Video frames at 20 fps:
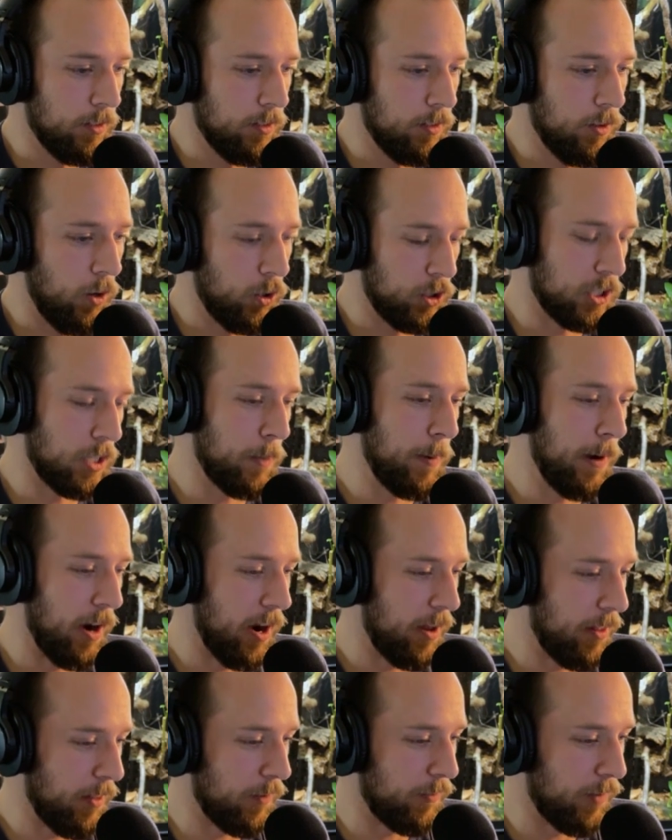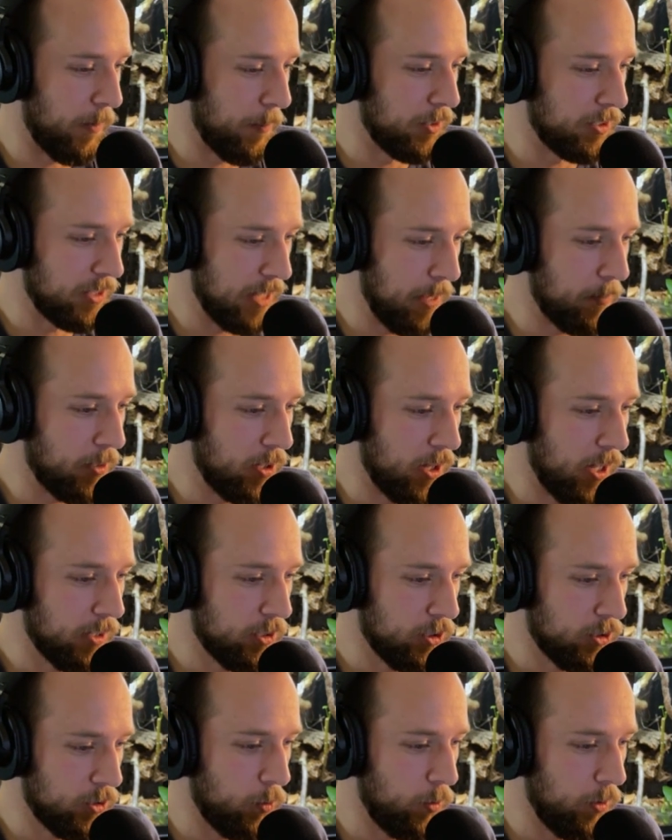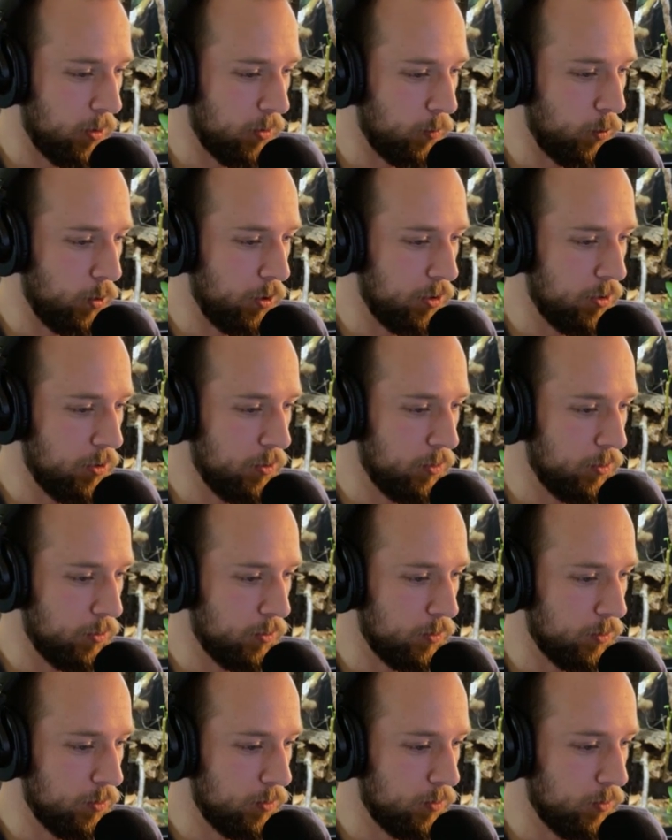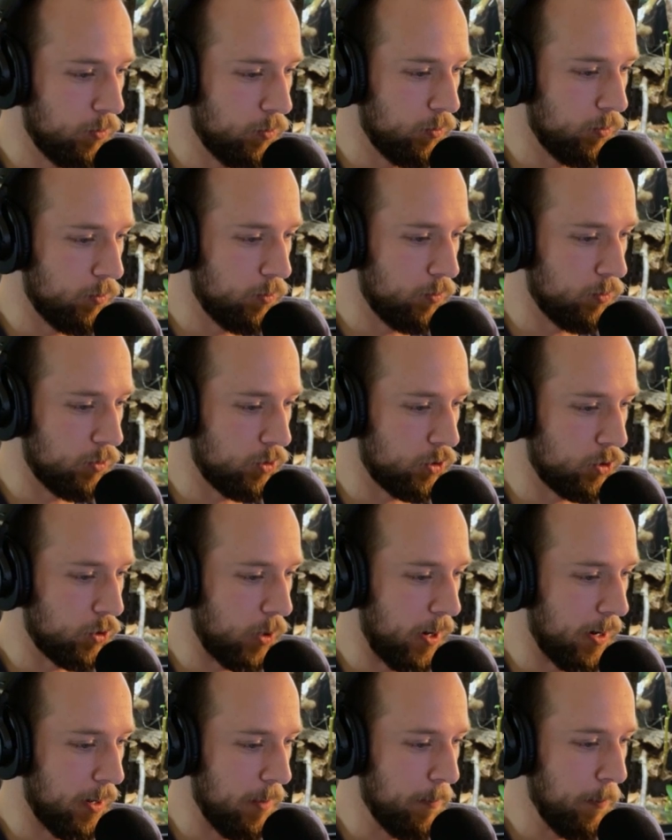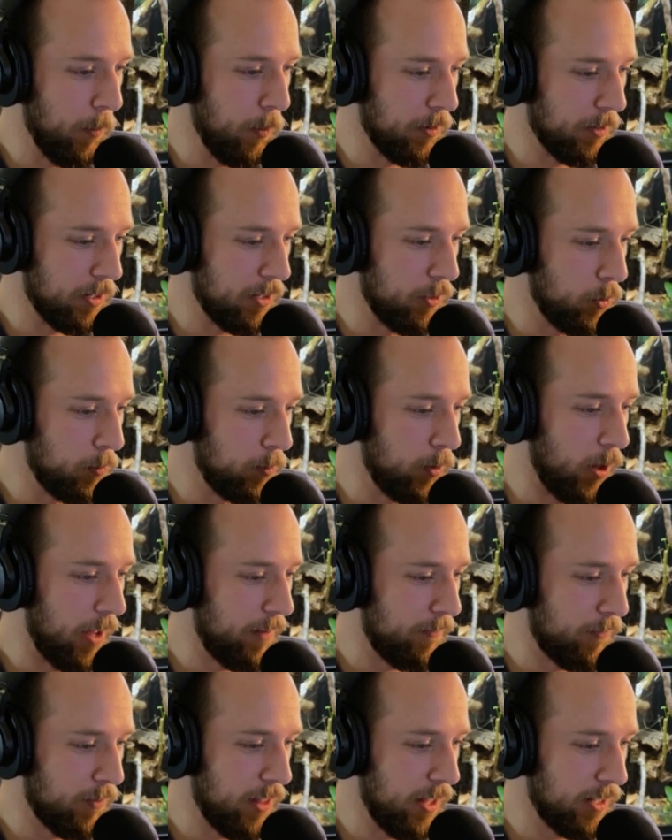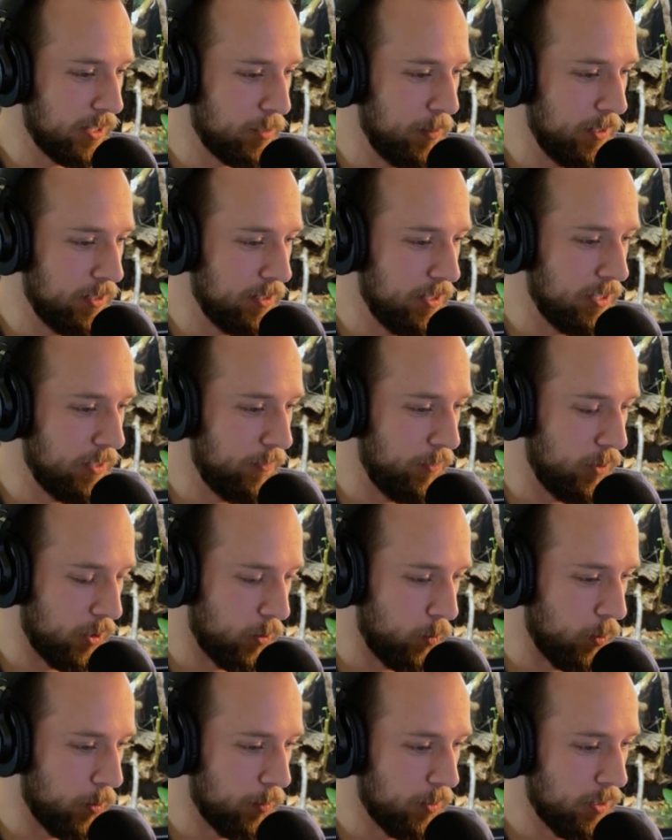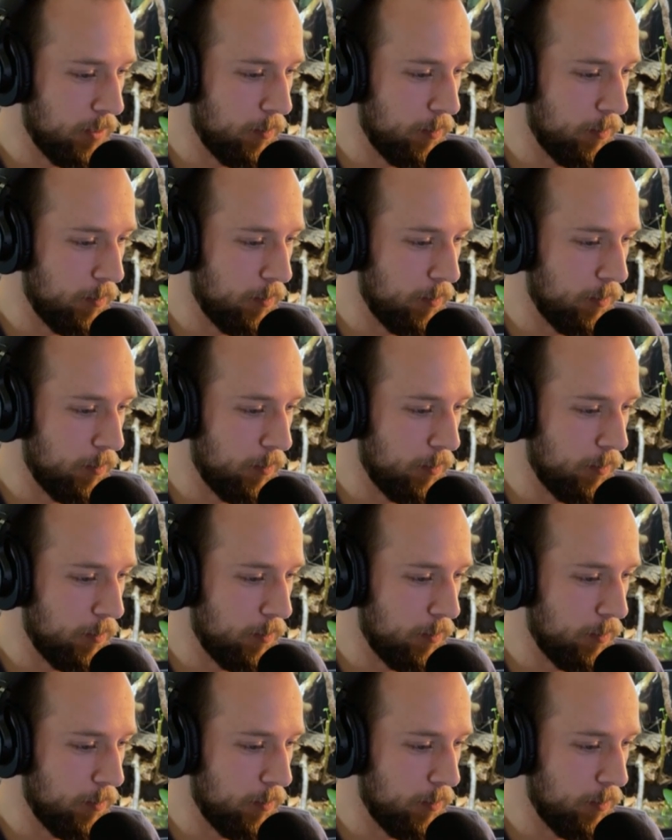Oh, just a pair. And they're from the same clutch? So will you try to import new blood for that species if you're going to work with them?